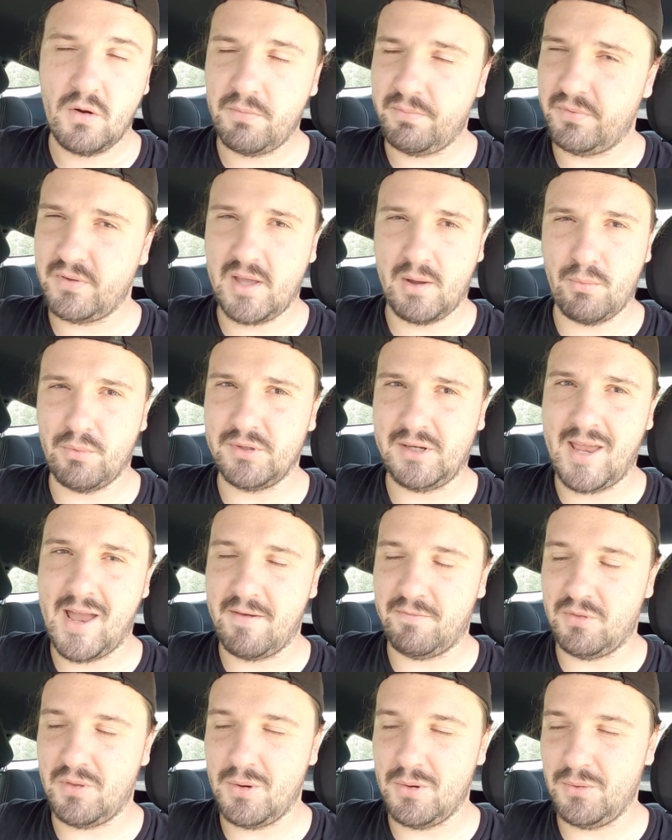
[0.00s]
hopefully I wouldn't
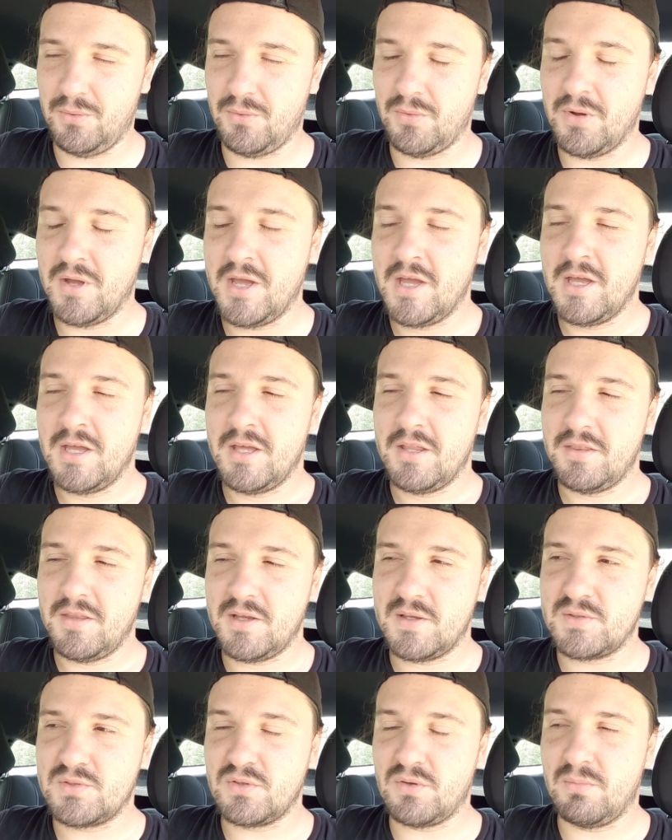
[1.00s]
have to do,
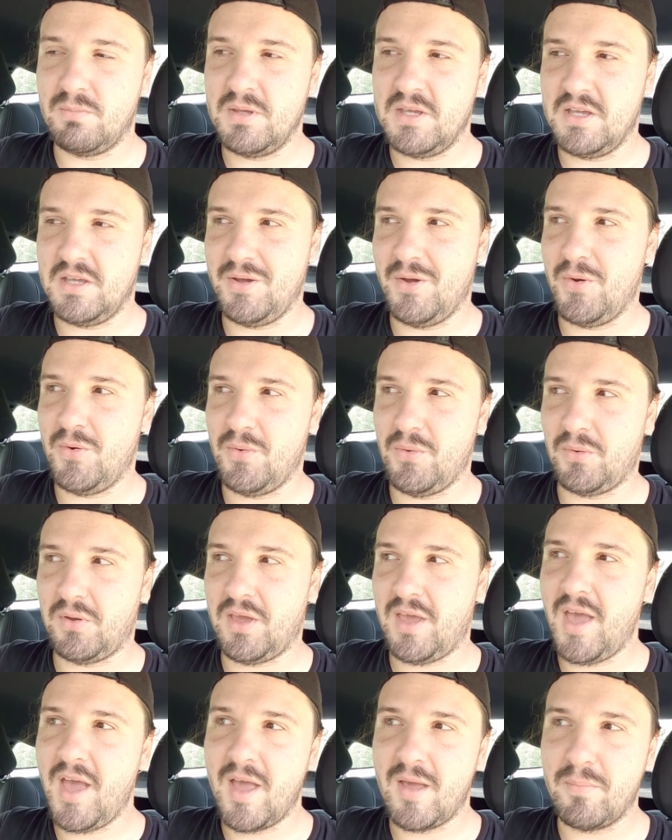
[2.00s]
things would be
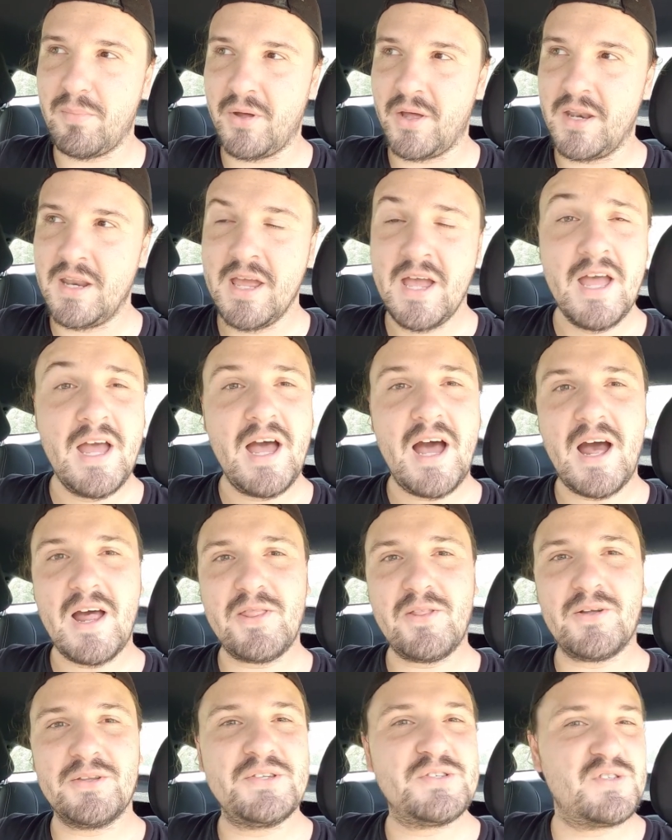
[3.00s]
okay. But
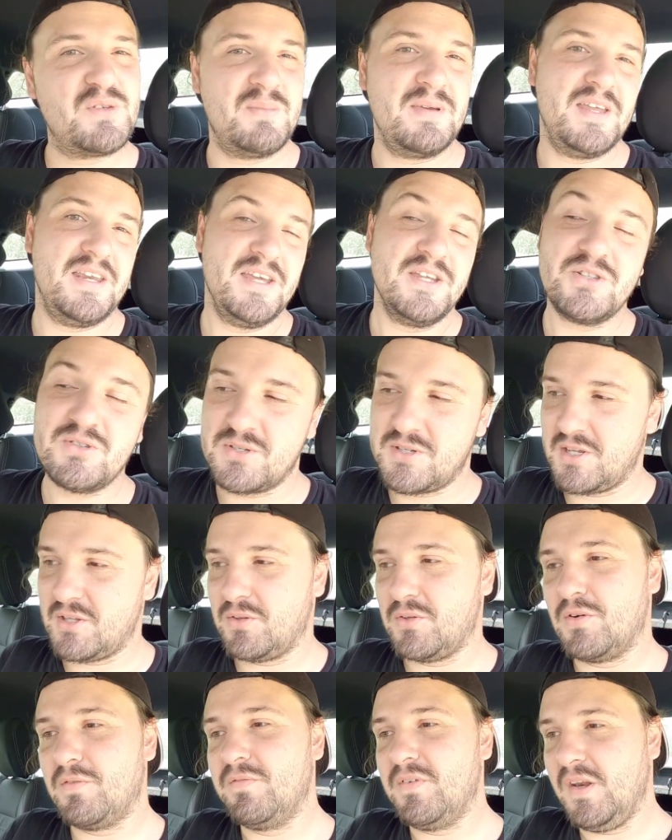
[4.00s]
I thought this would be an
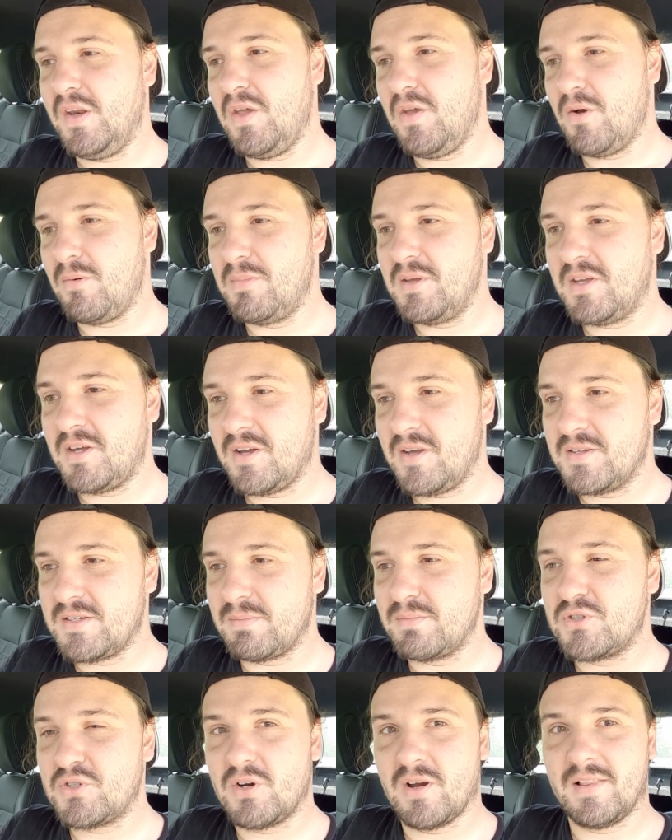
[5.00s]
interesting little video because
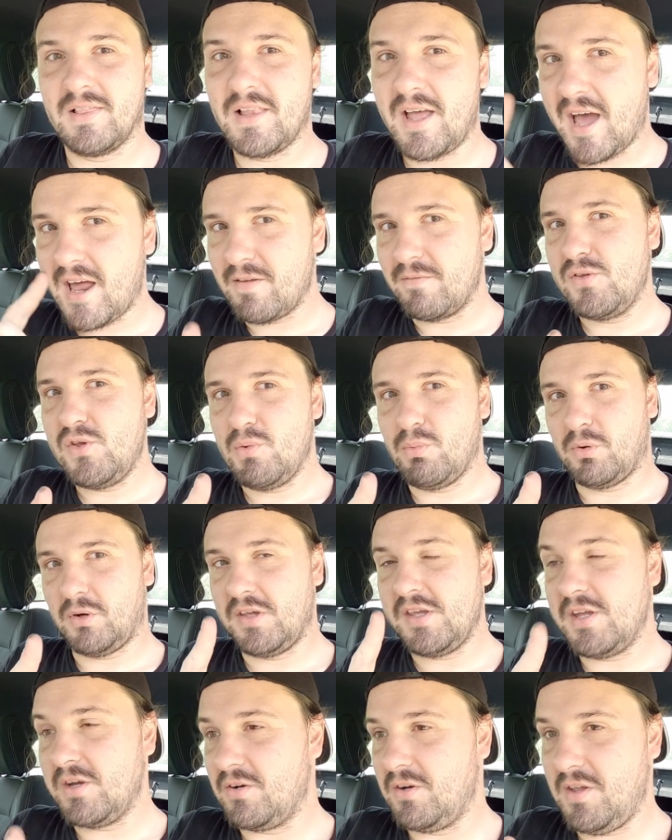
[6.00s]
I'm sure a lot of you were
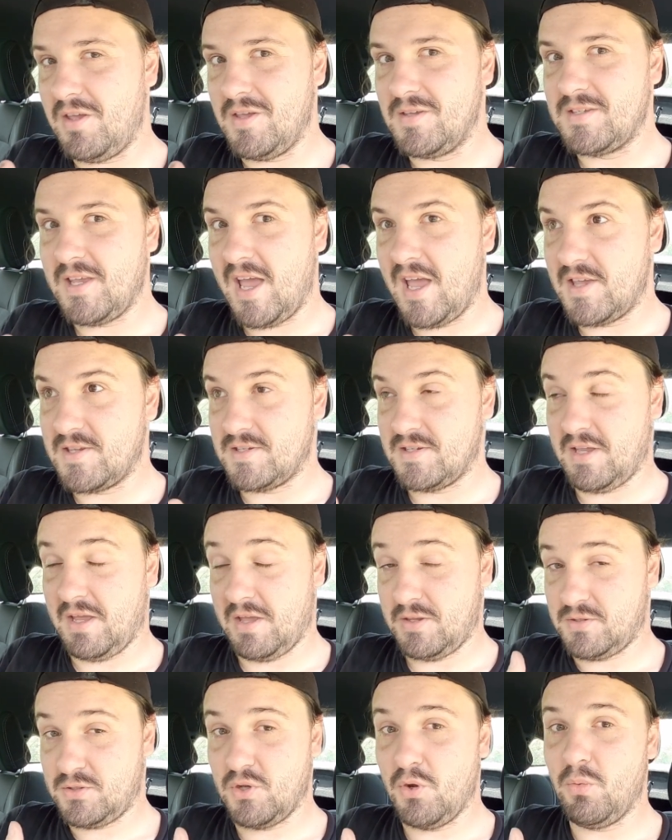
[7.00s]
curious, as
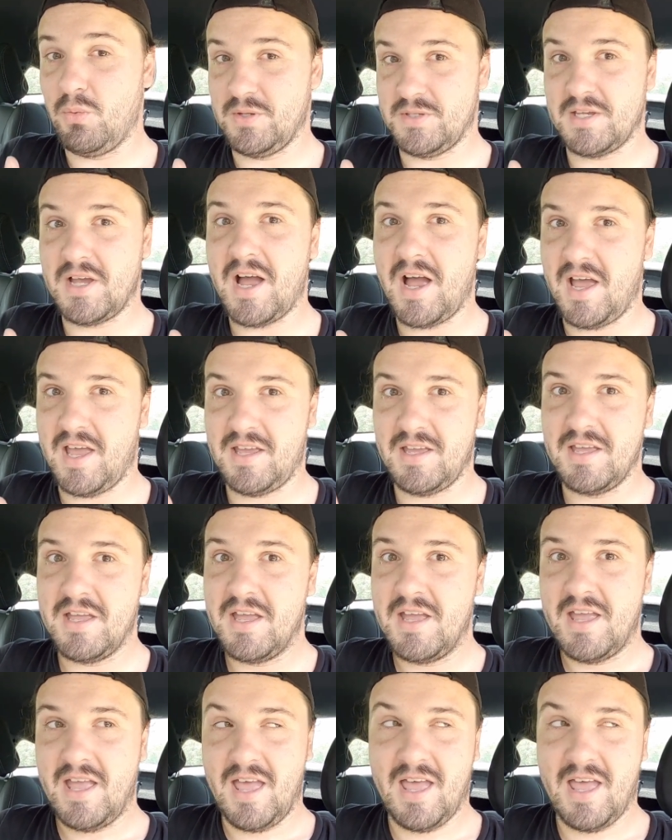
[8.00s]
so was I,